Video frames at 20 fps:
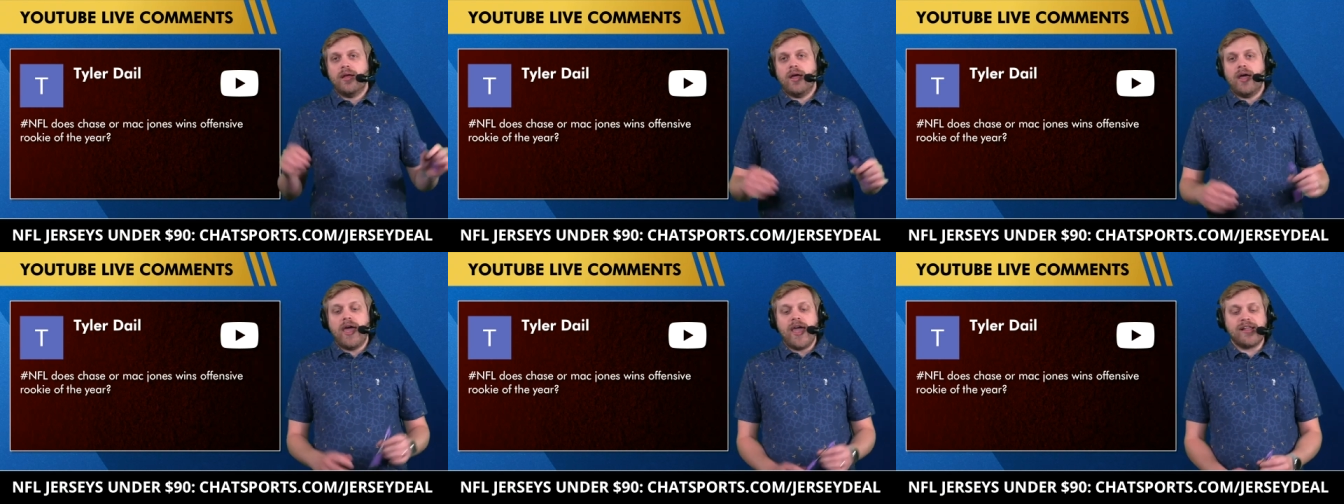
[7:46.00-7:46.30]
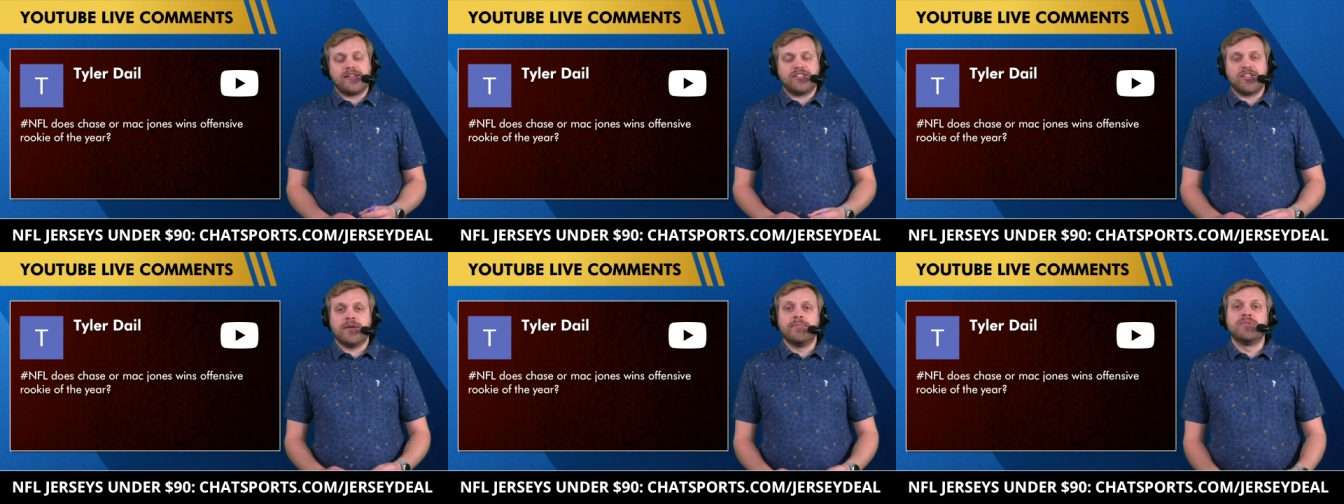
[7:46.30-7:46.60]

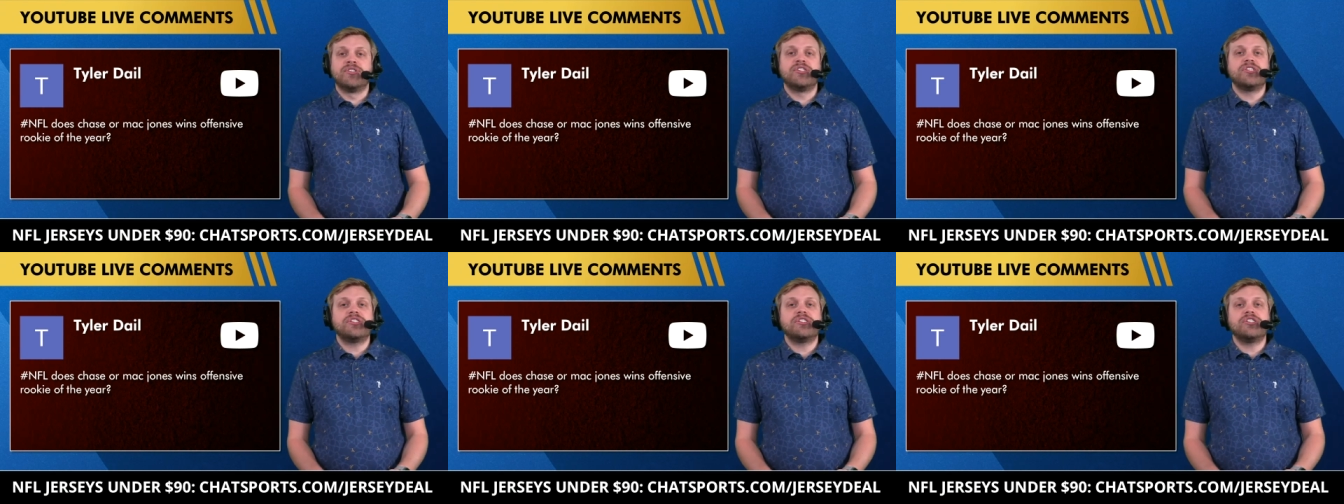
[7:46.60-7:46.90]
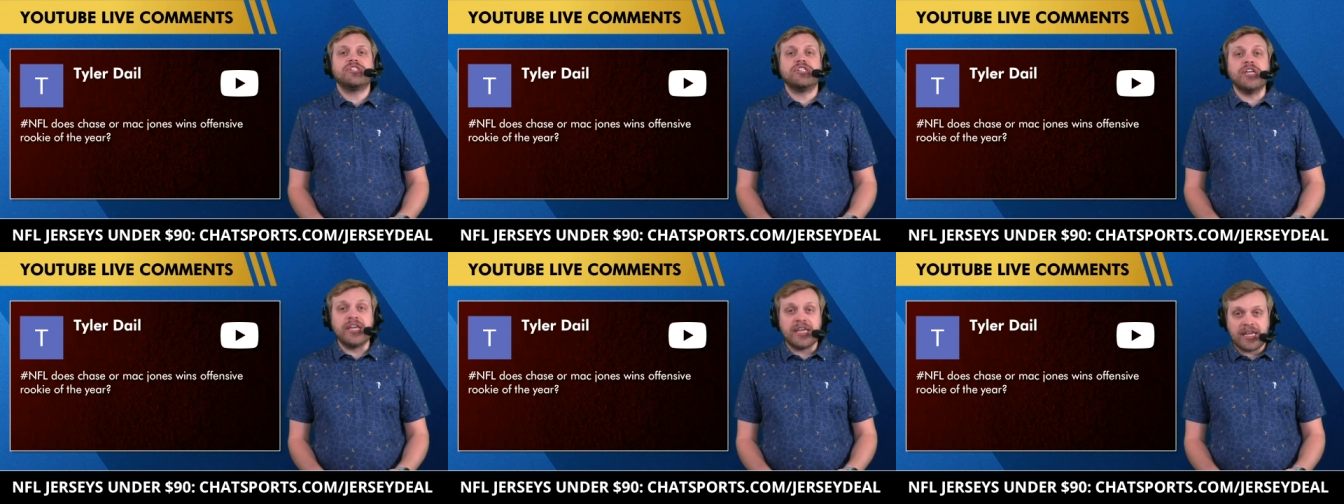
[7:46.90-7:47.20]
it's
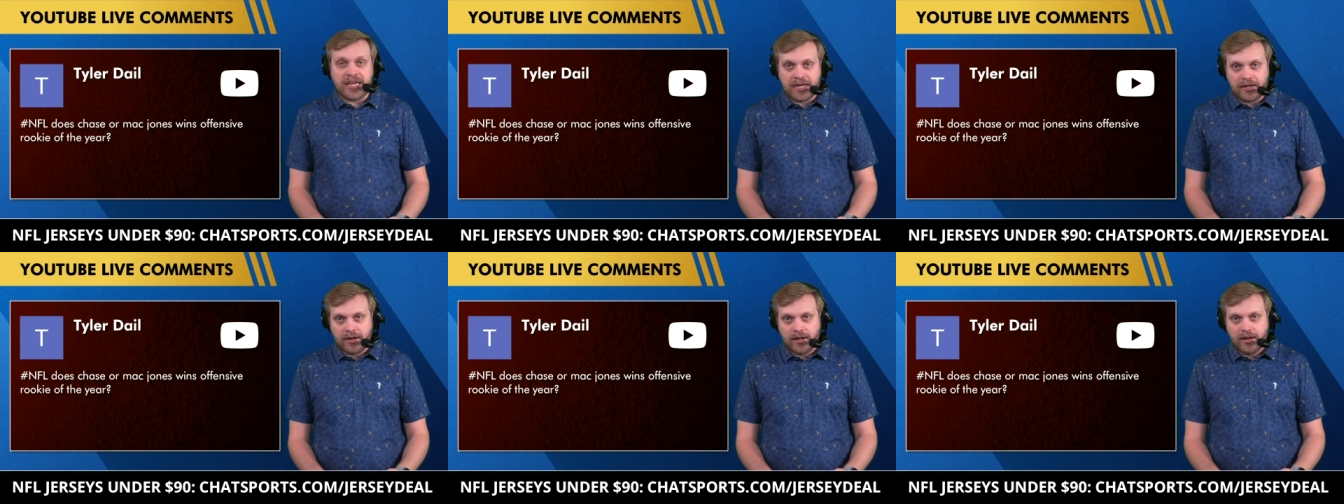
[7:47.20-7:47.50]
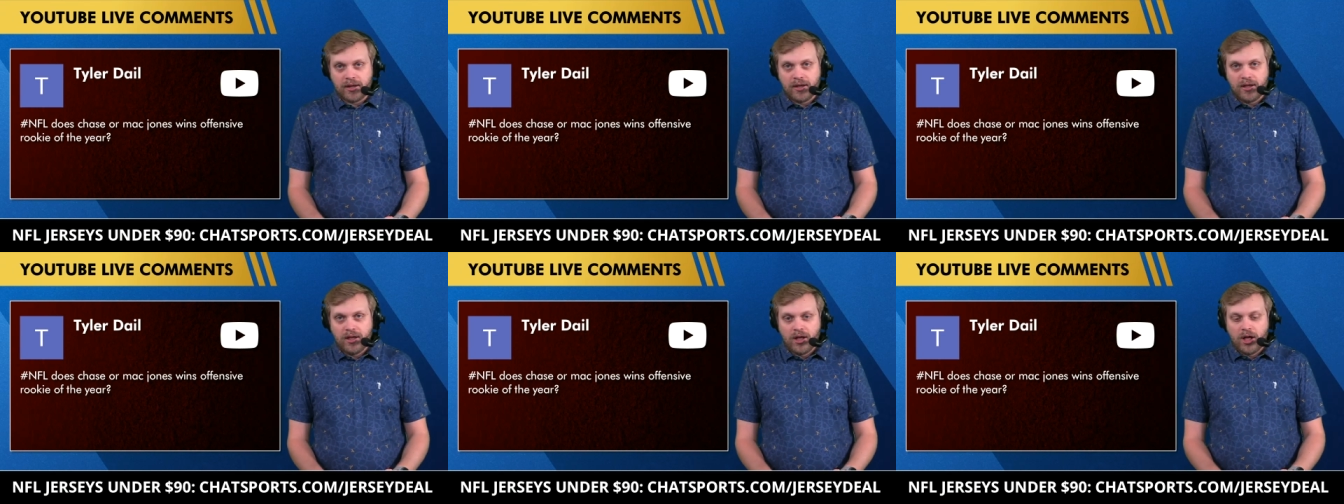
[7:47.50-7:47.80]
obscene.
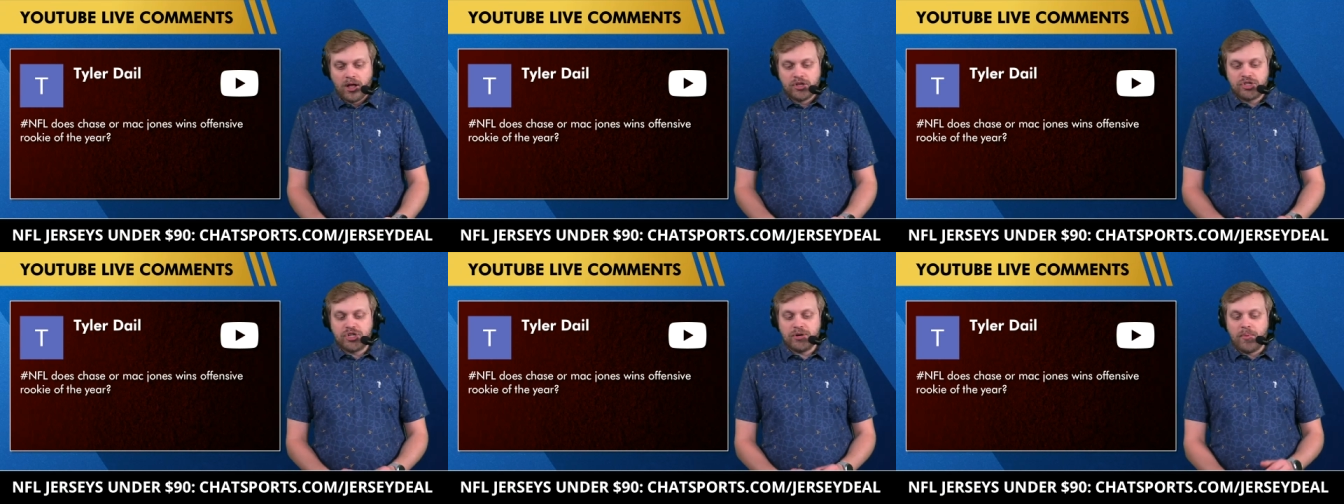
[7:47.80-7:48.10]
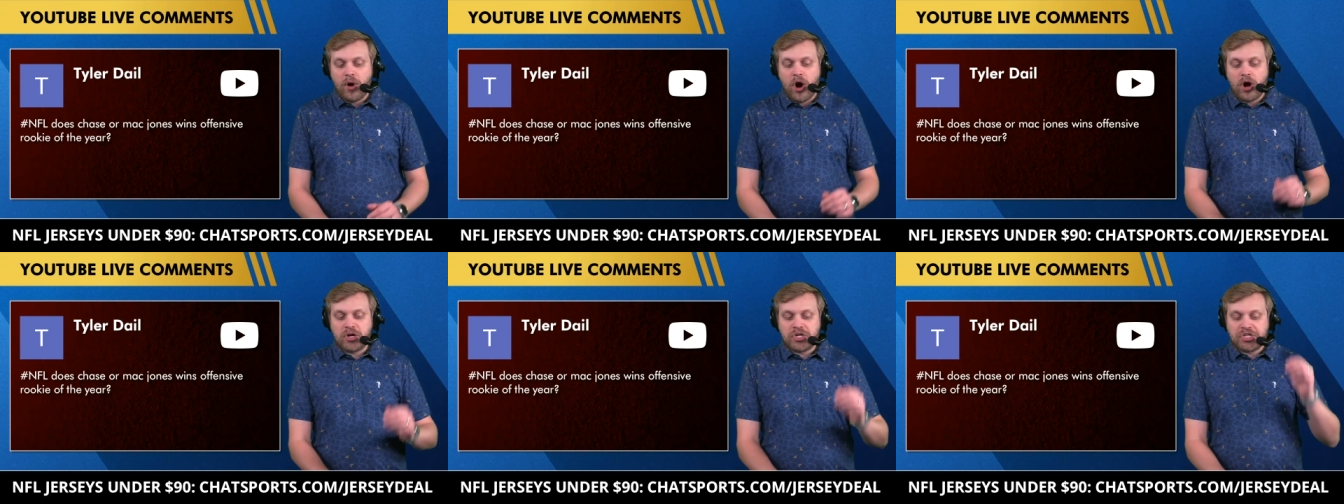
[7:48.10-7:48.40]

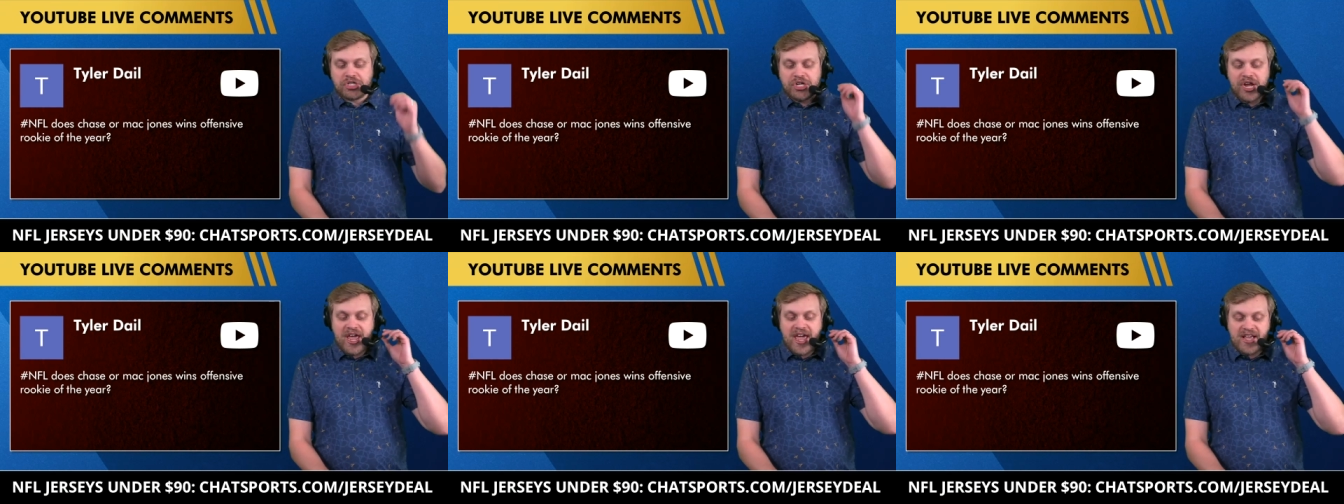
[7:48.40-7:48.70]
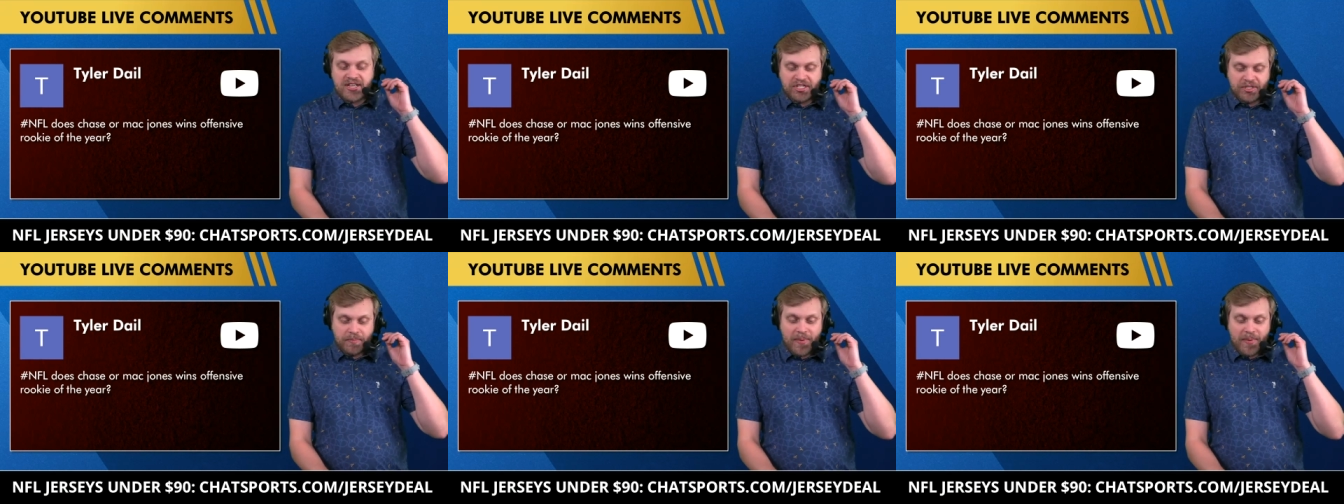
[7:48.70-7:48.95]
Ja'Marr Chase,